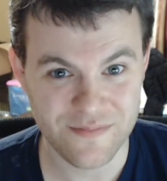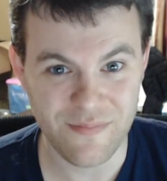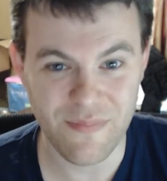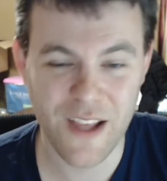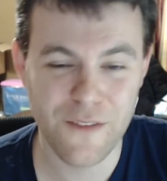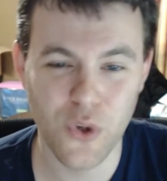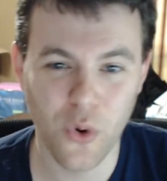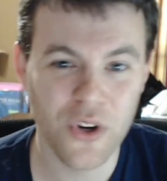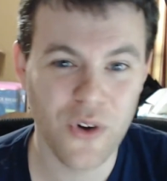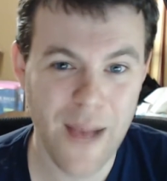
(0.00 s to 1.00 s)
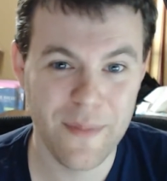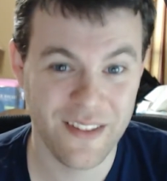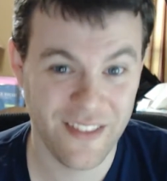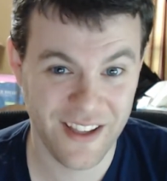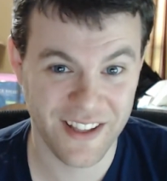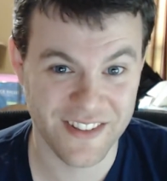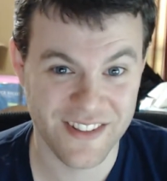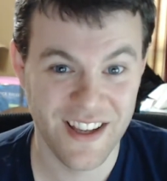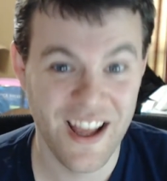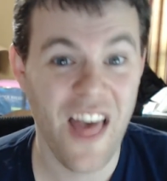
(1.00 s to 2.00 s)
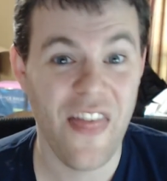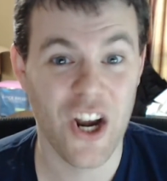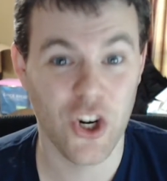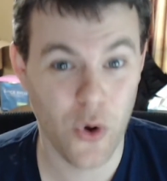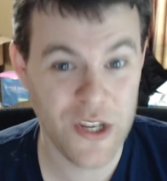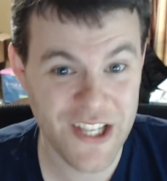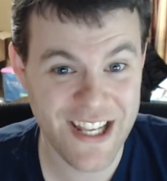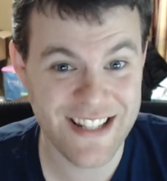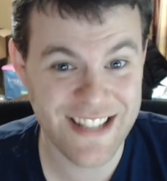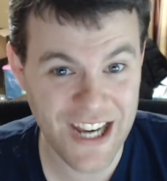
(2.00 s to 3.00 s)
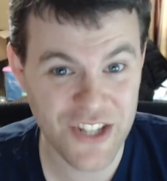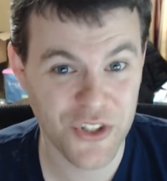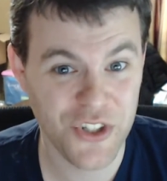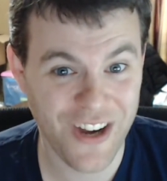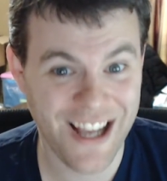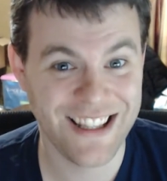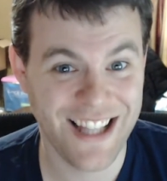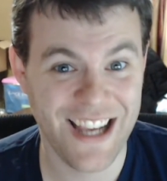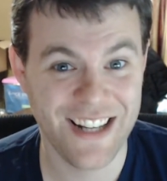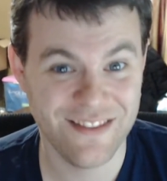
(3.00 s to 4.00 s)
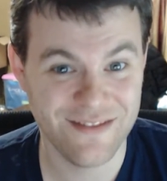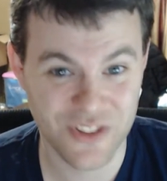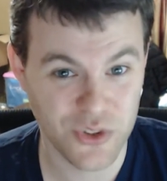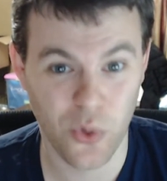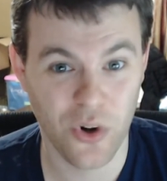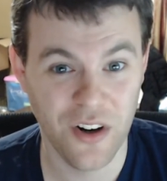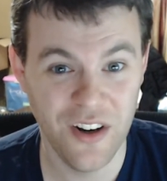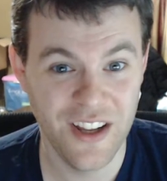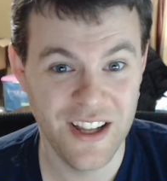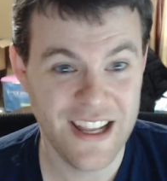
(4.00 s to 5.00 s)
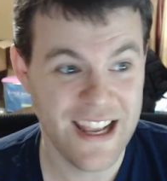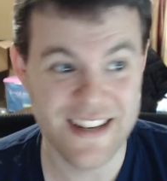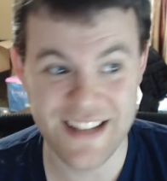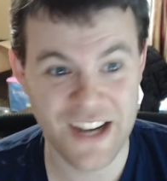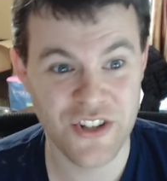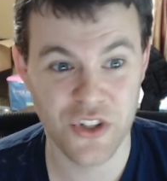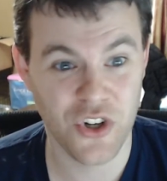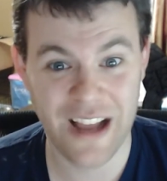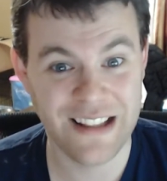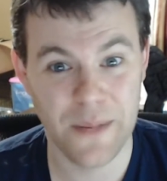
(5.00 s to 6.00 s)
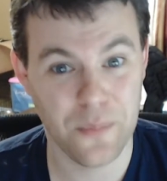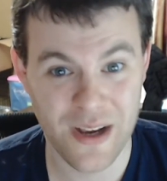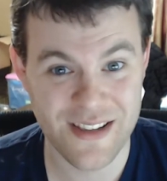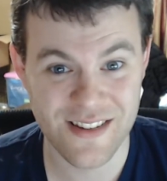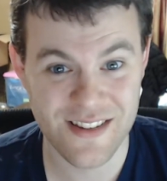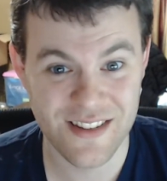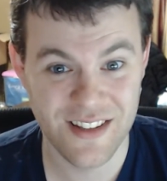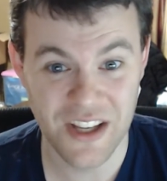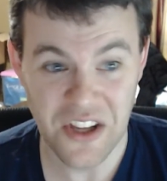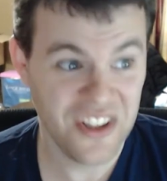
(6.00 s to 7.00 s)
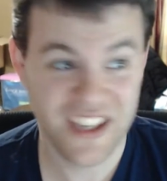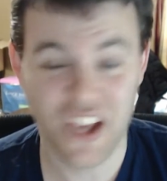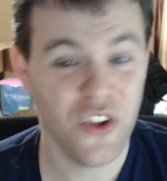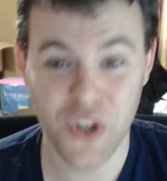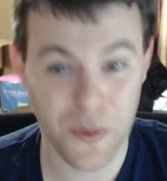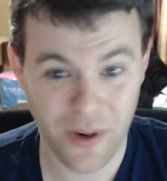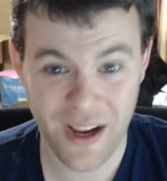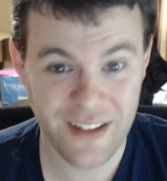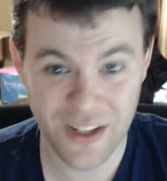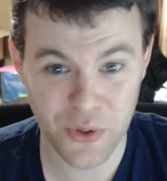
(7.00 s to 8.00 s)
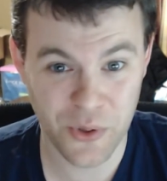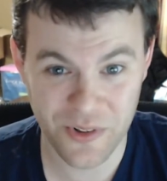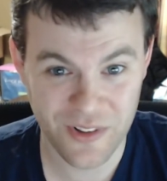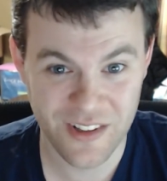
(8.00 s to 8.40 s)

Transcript: If you're grabbing things that are going to endanger your online store, endanger your online presence, kill your brand on Google,